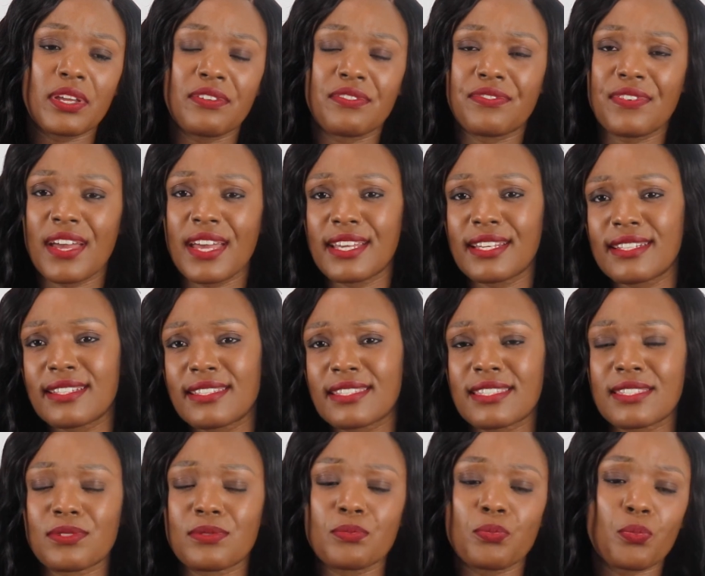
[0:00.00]

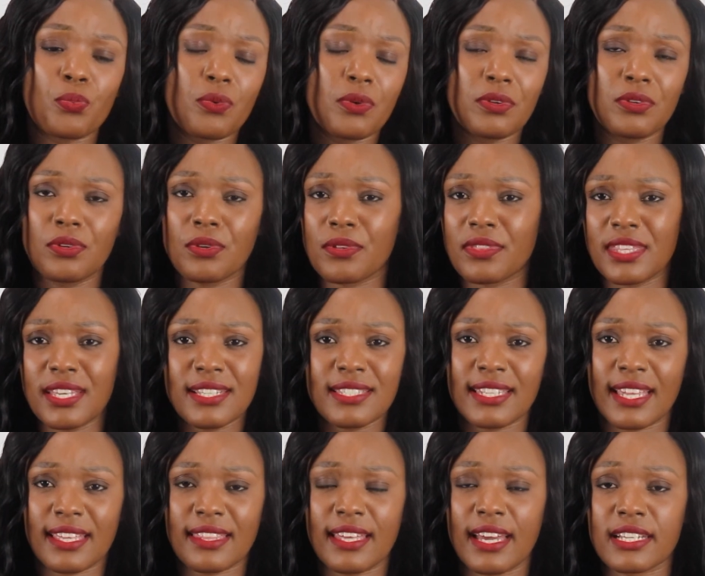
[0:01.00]
events, you know, things
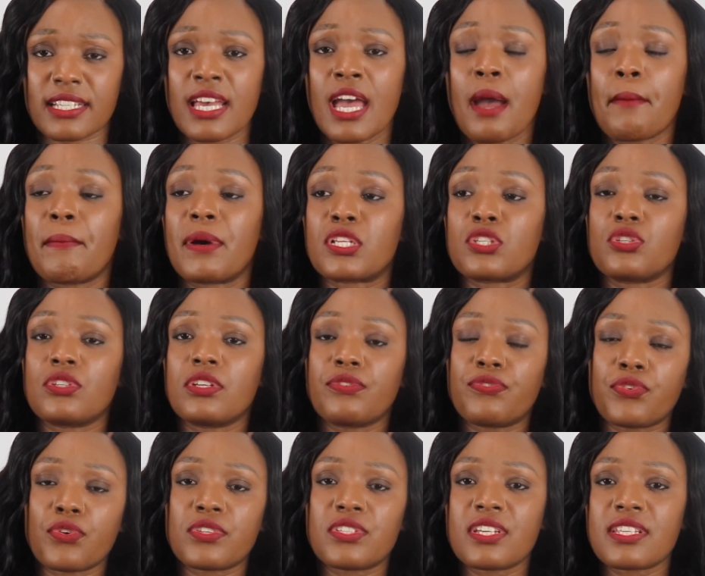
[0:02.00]
like that. But
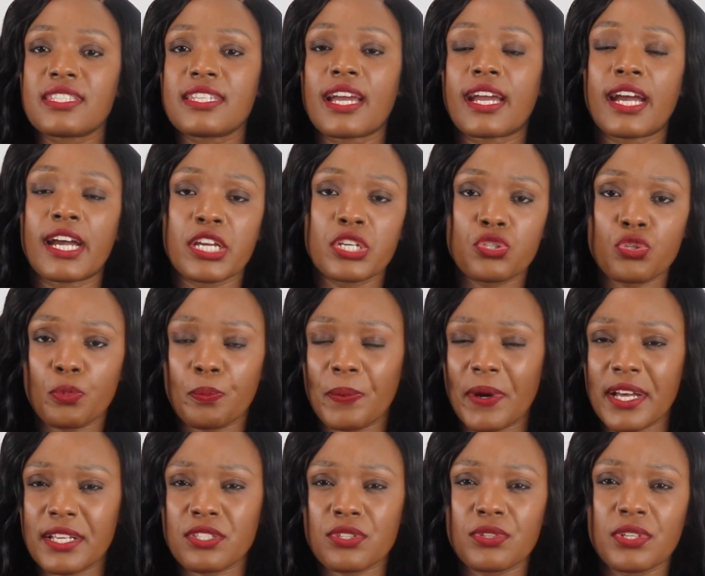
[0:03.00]
if you're just a casual
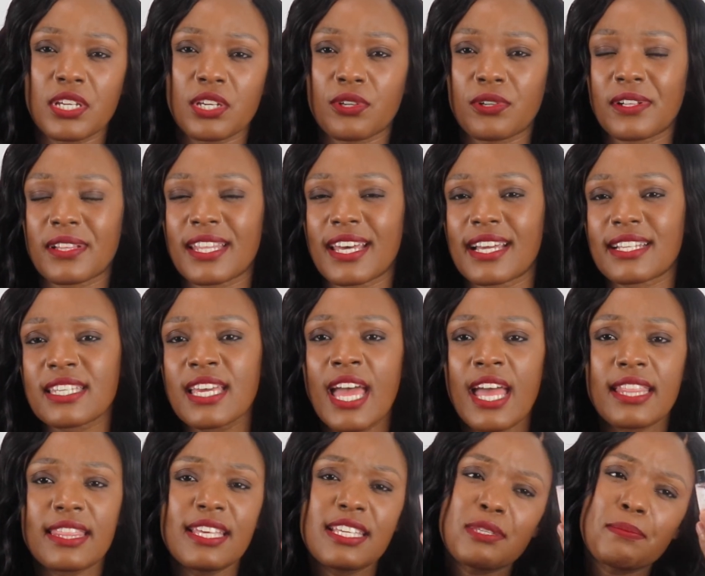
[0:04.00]
person and all that,
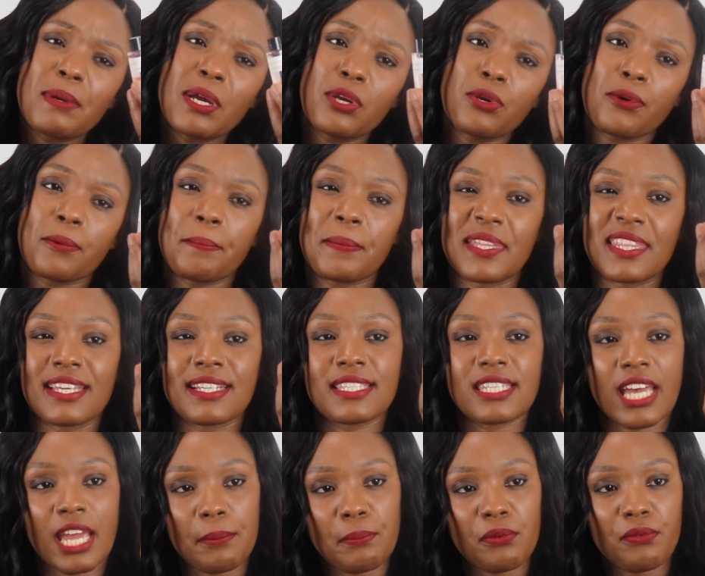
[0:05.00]
this might not be the
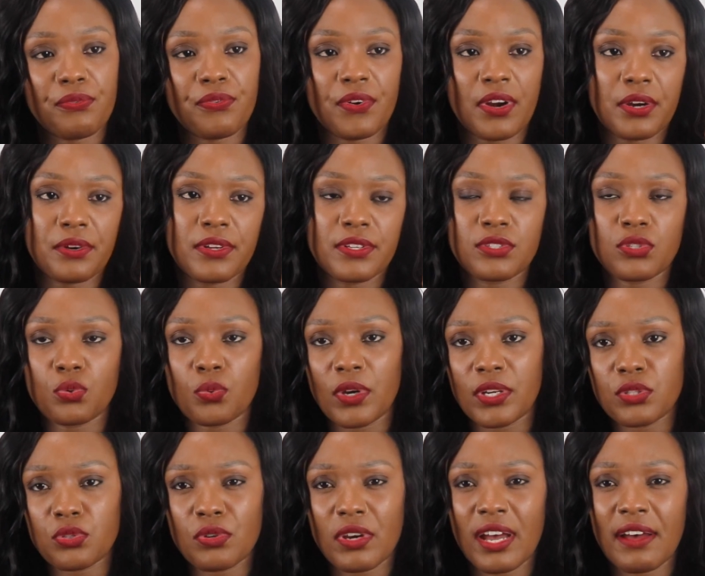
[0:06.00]
type of fragrance you
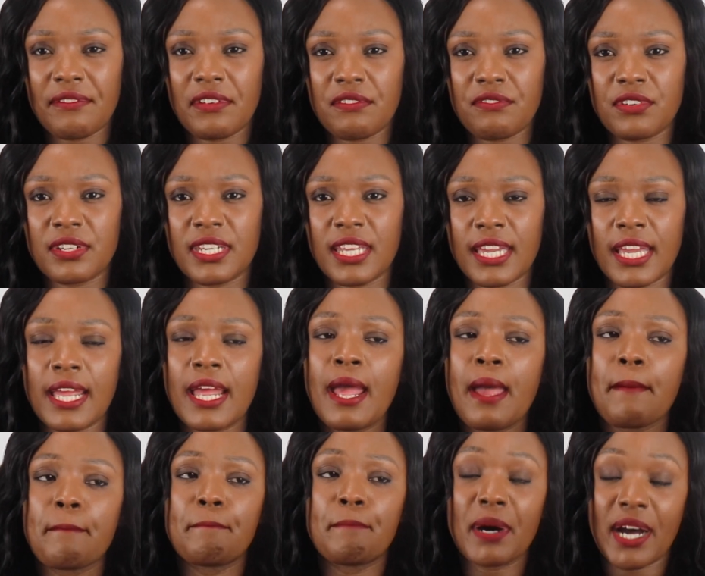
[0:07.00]
want to have every day,
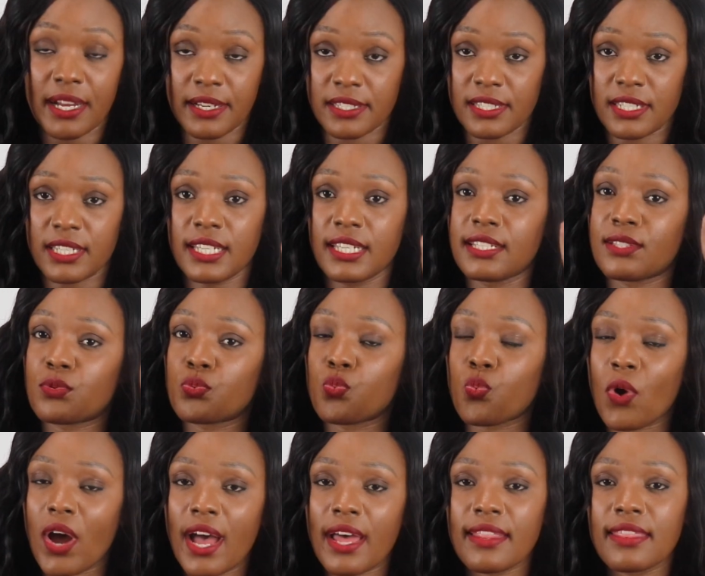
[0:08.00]
but it's
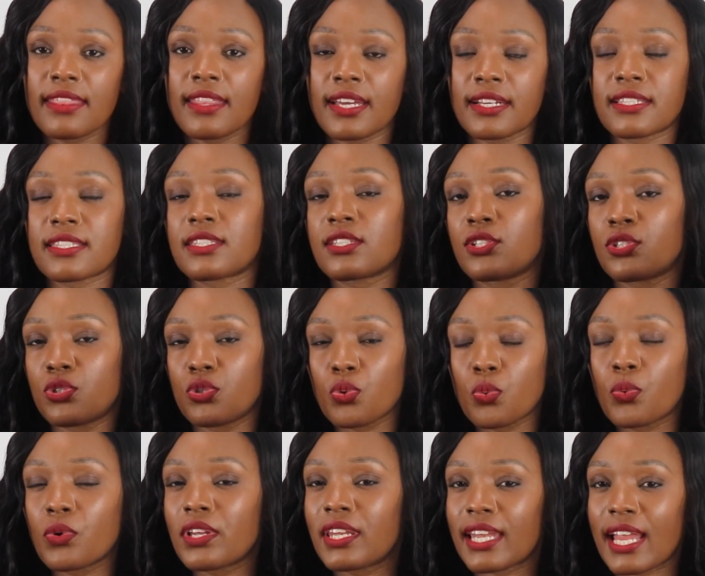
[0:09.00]
one that you
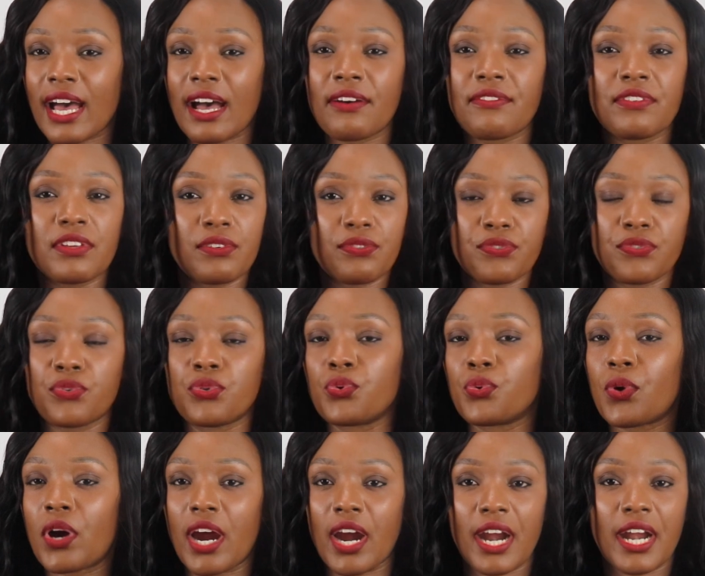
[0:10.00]
would love if
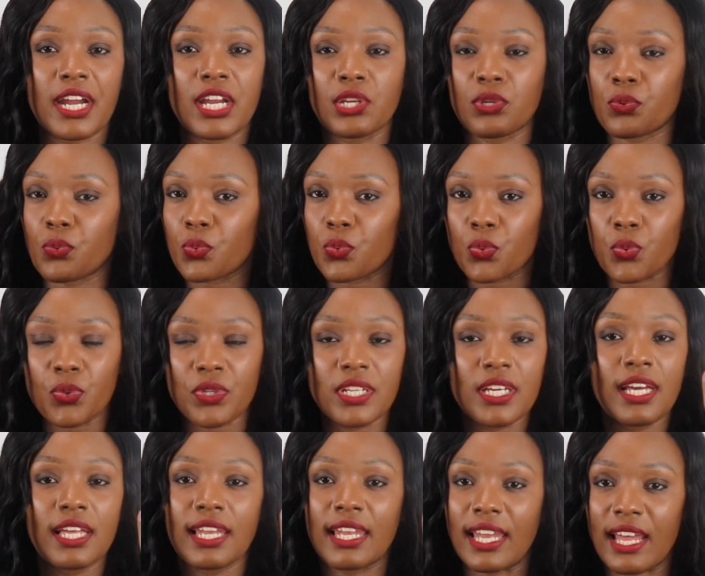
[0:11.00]
you are an oud
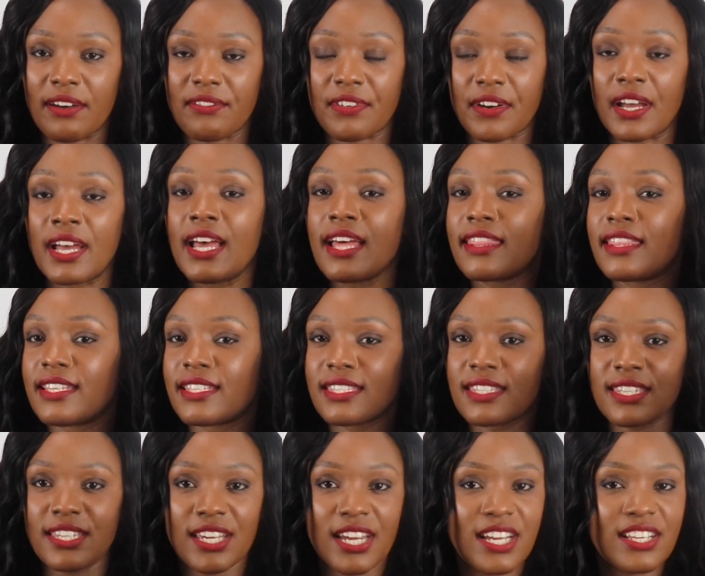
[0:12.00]
lover. The
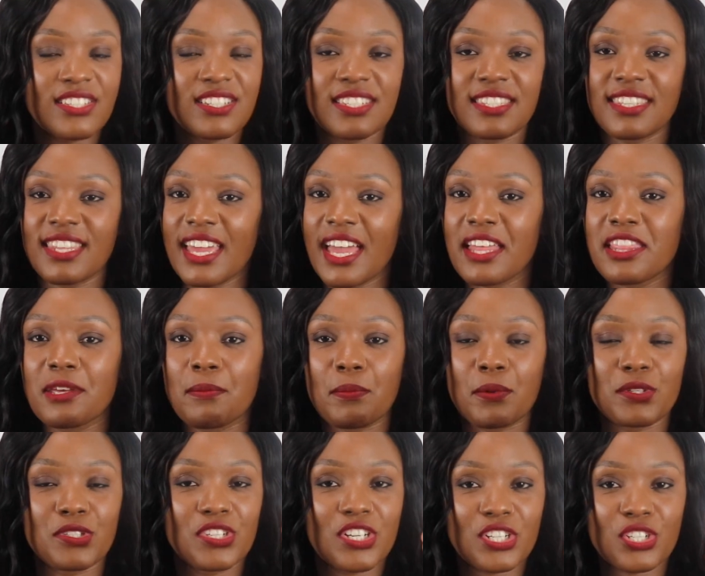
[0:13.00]
sillage is there, the
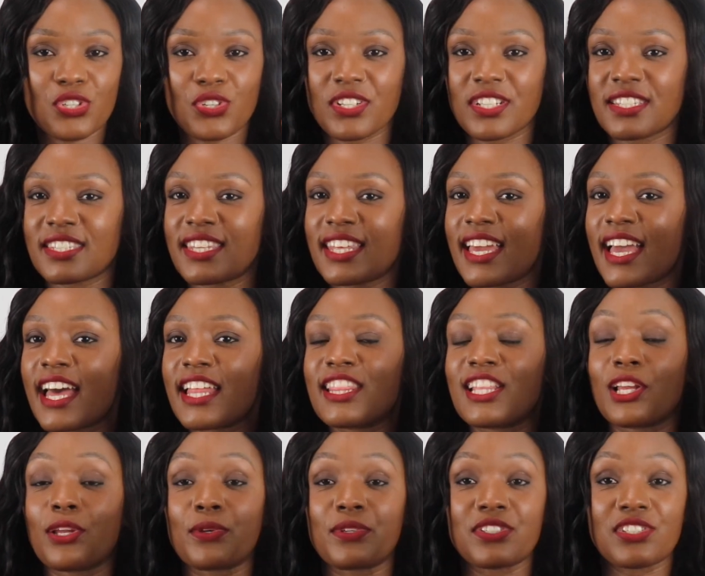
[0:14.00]
projection is there,
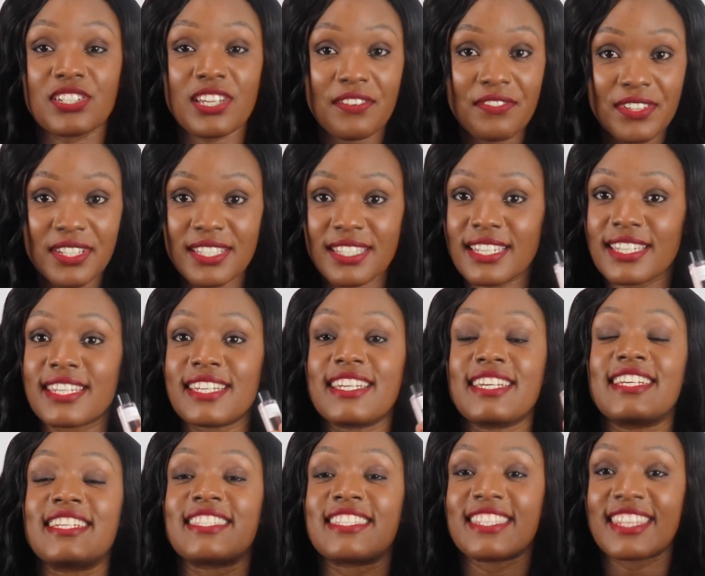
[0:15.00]
the longevity
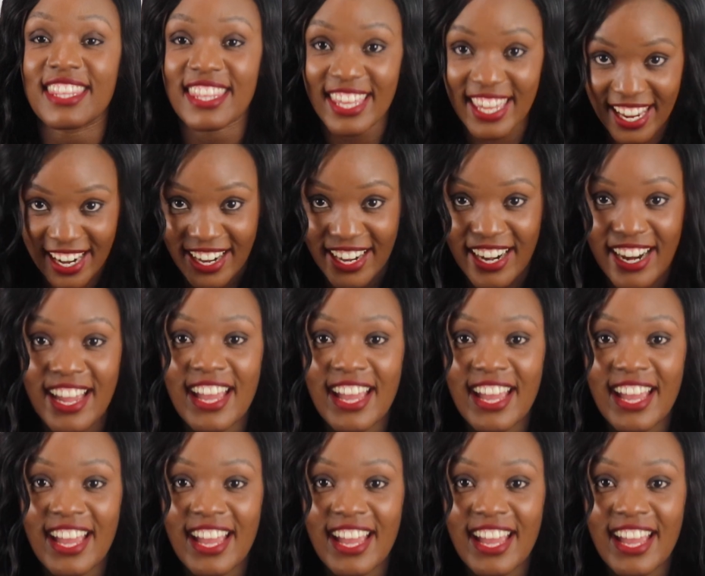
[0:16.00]
is there.